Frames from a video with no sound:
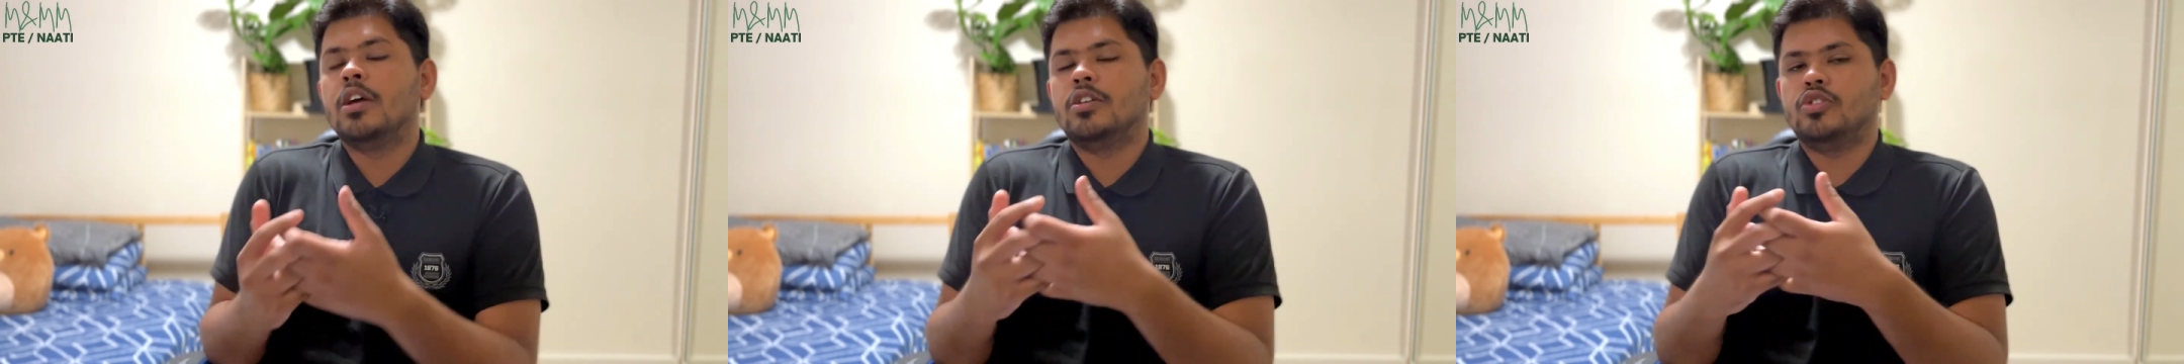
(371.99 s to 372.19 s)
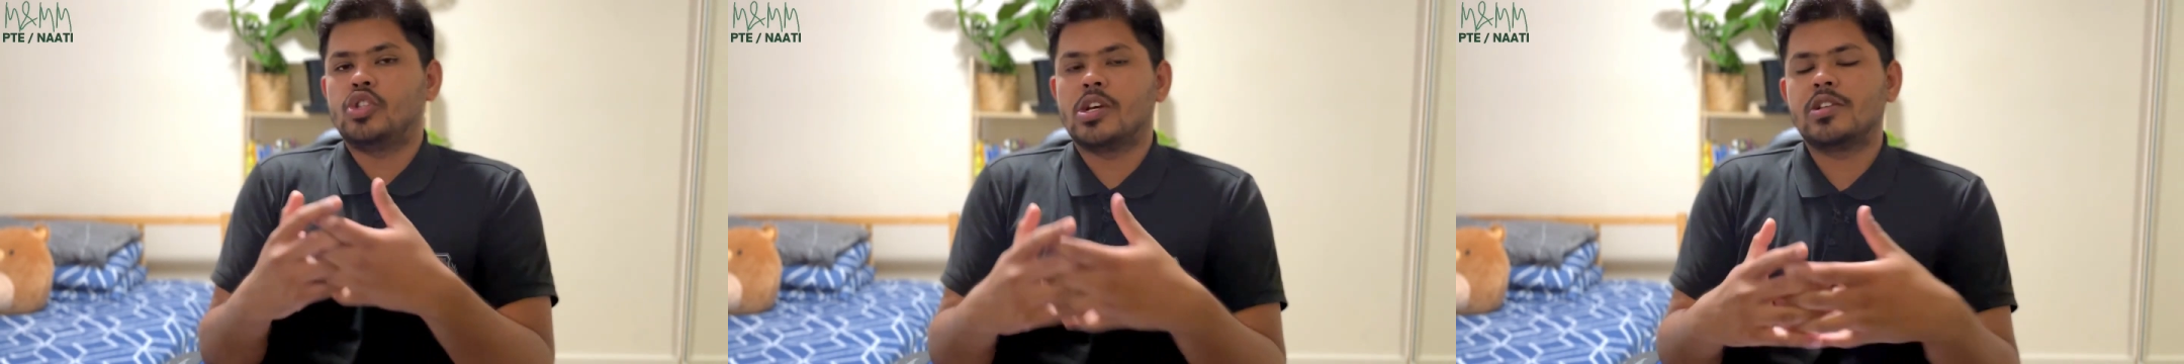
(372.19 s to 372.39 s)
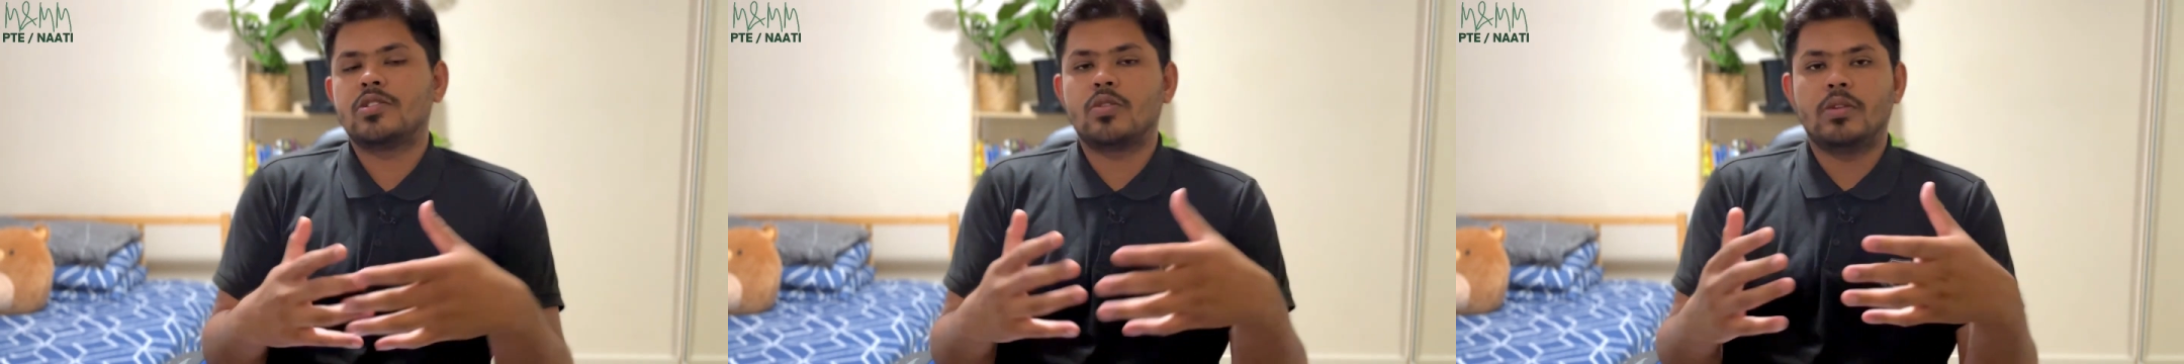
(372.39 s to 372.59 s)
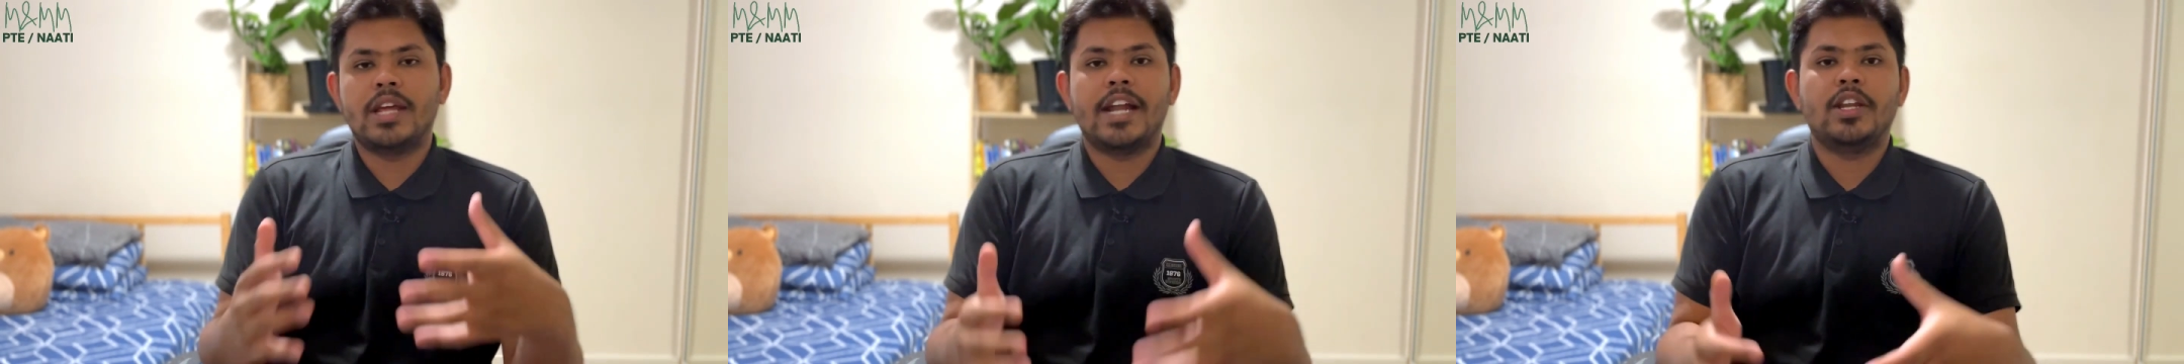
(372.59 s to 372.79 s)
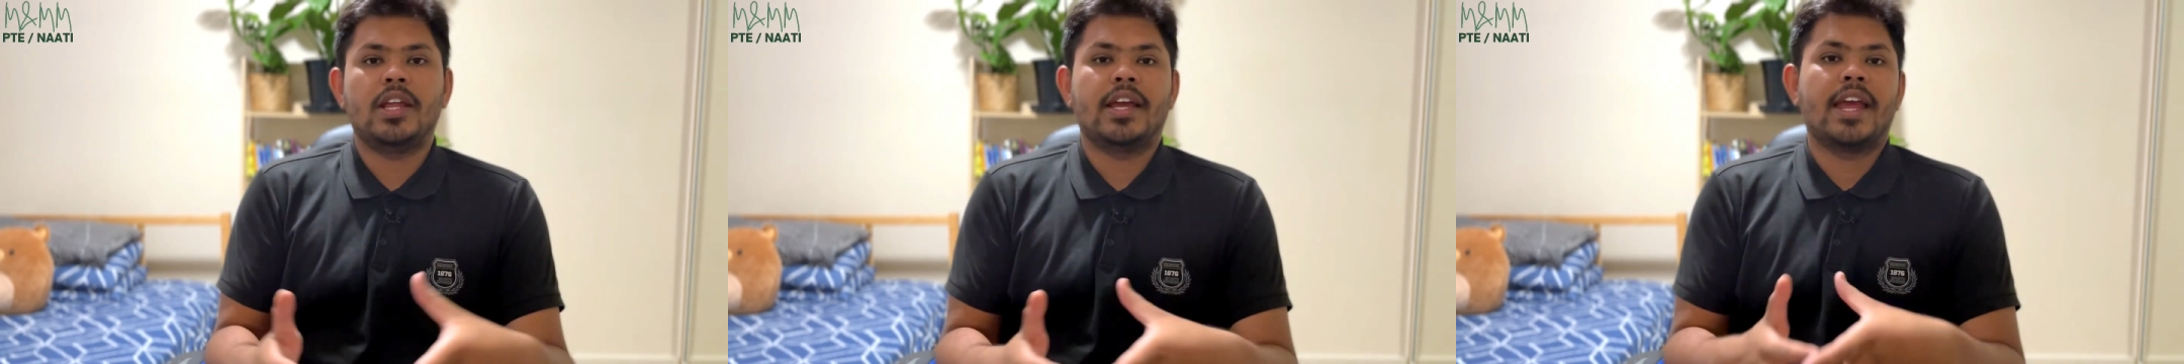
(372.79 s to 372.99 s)
just so
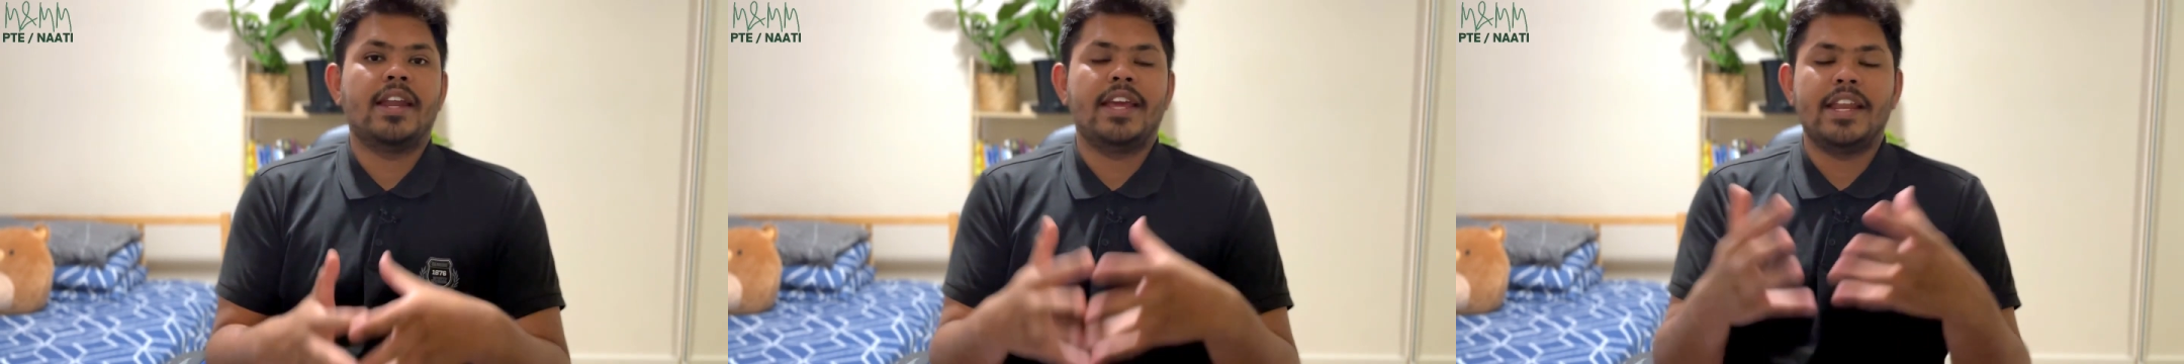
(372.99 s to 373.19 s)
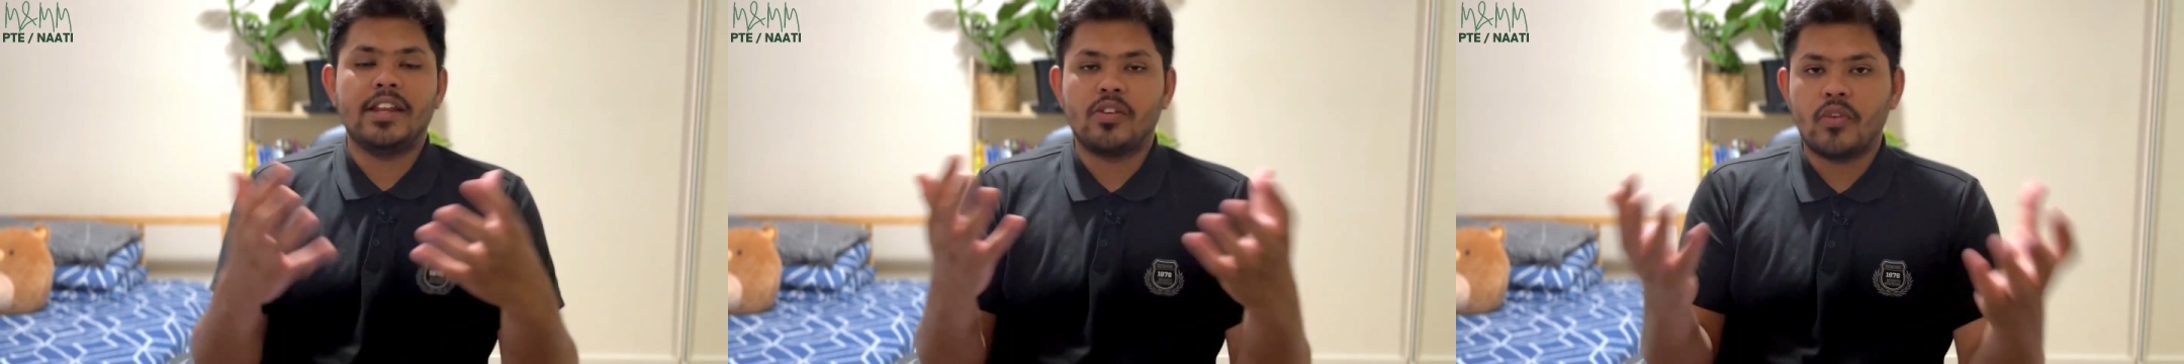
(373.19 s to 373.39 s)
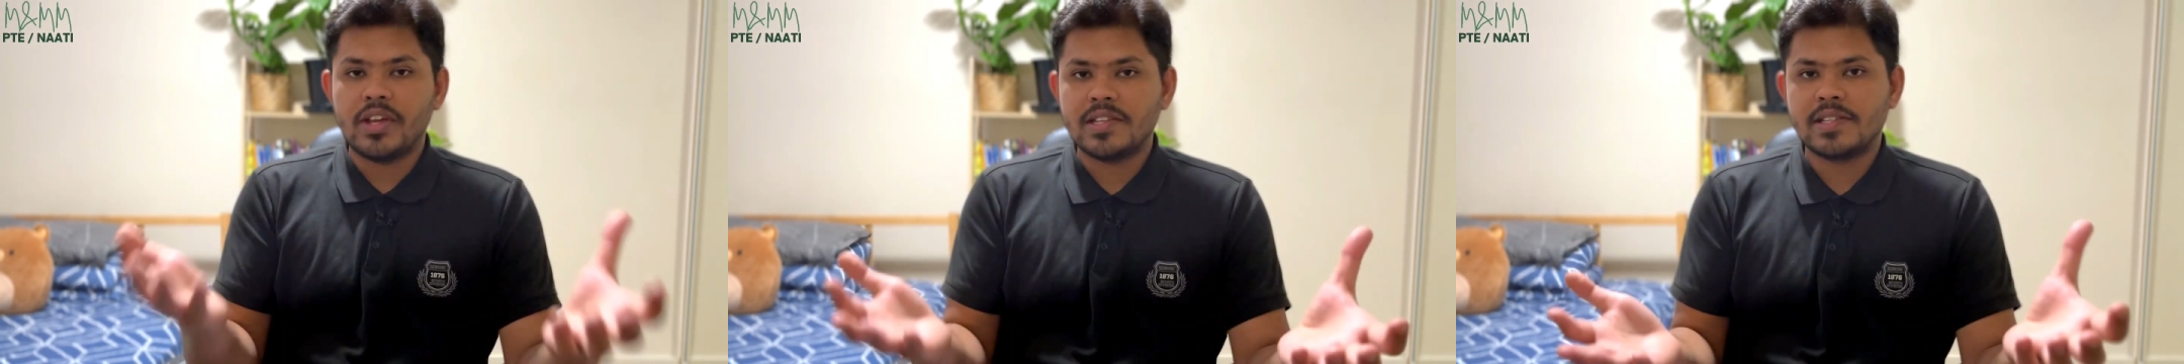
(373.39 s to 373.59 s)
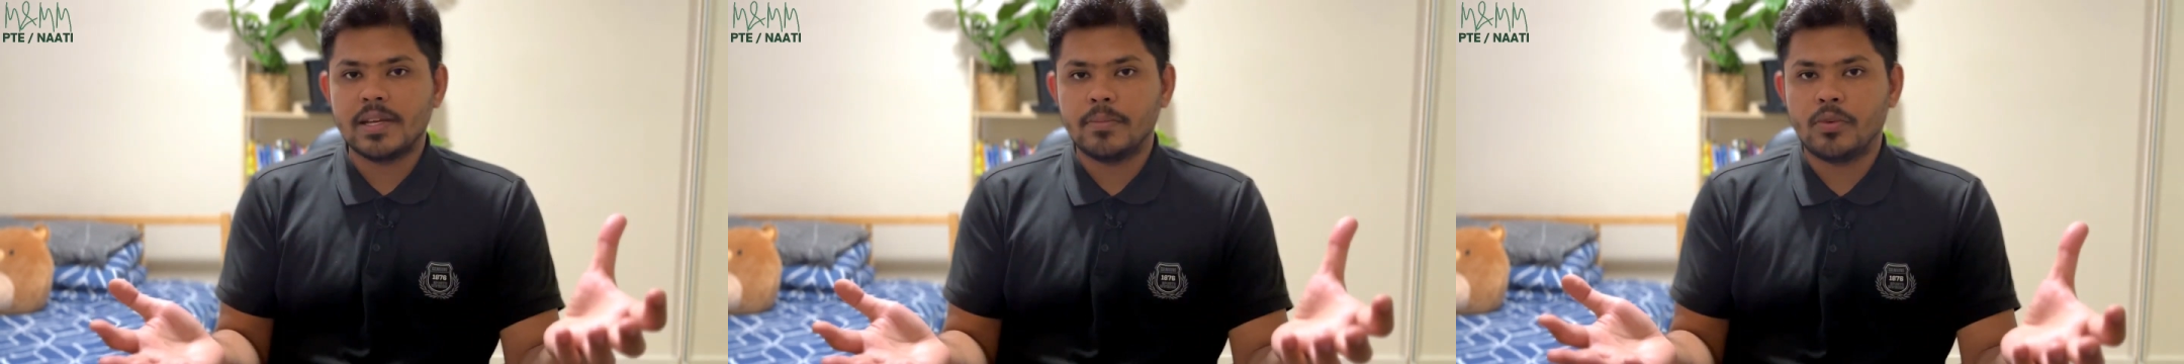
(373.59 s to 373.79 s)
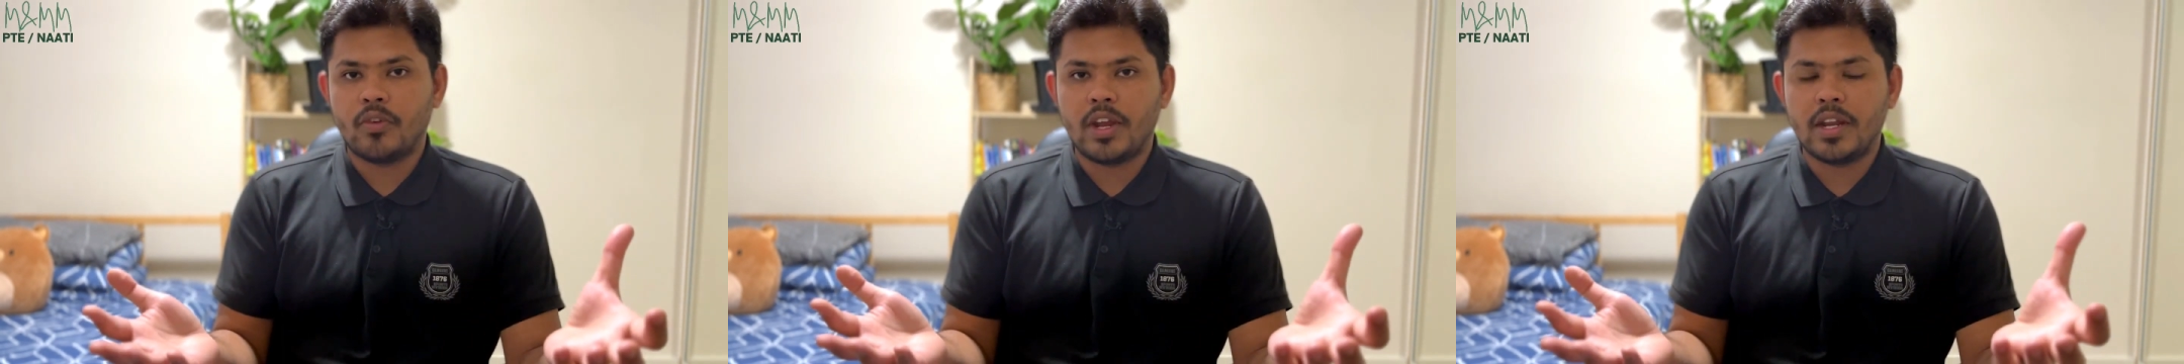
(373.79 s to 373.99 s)
that you can increase
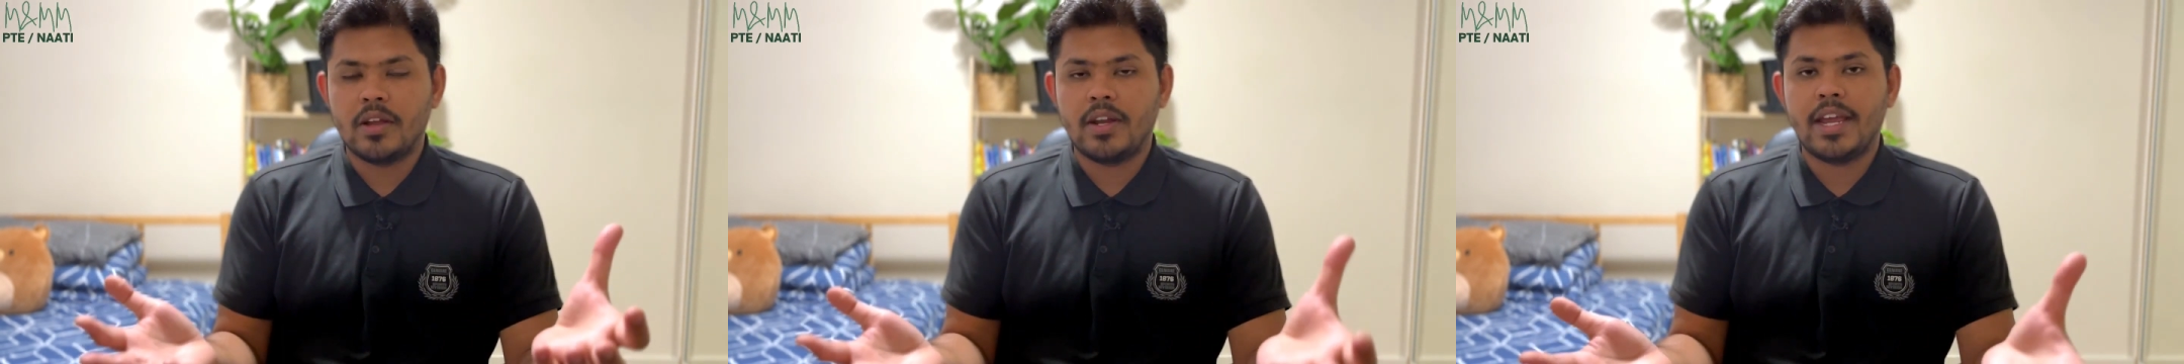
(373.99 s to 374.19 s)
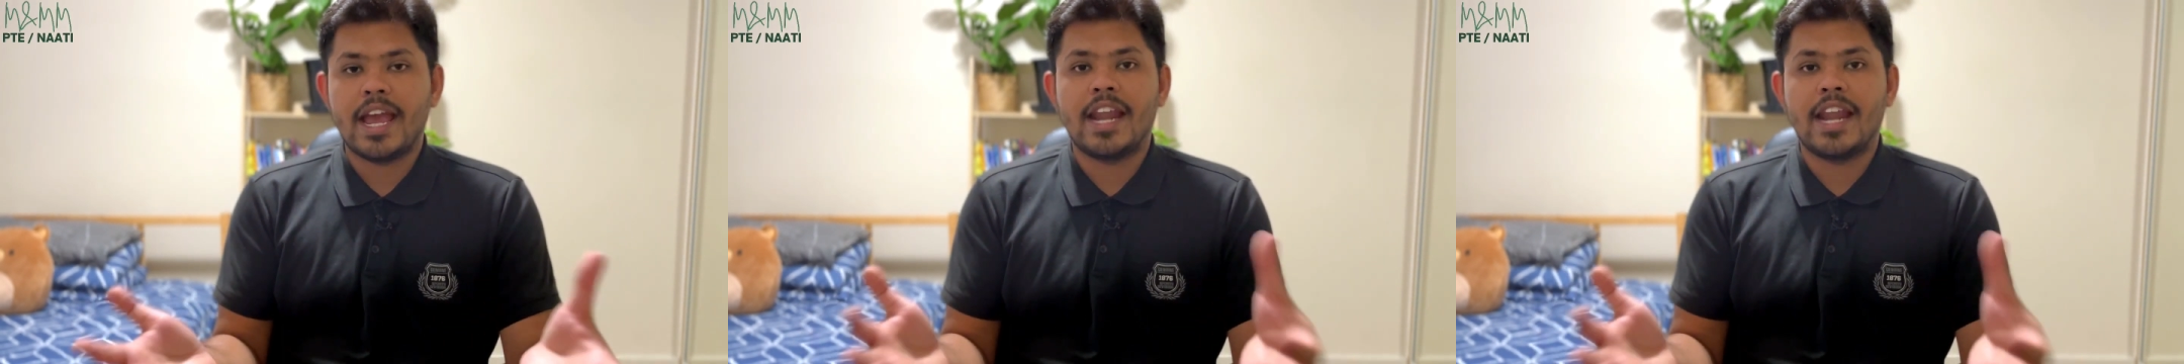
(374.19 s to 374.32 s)
some greenery